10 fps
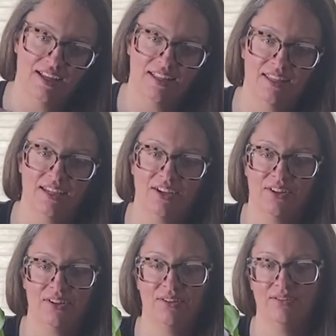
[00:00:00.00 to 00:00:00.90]
then
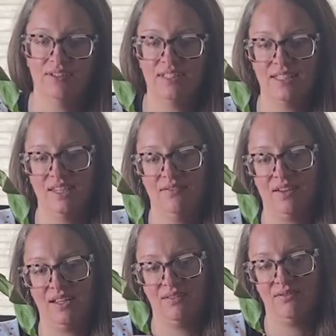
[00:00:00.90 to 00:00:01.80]
I'll go and see if
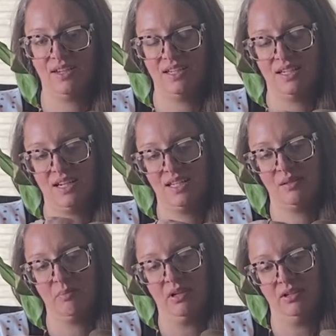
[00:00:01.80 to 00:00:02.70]
I can find a
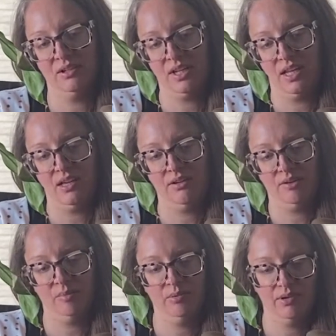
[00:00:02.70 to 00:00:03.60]
nice pillar candle
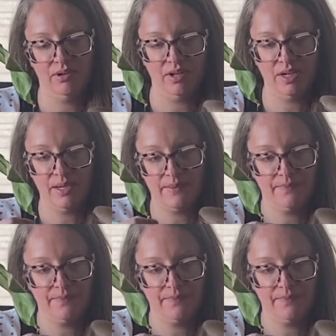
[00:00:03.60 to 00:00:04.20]
to put on it.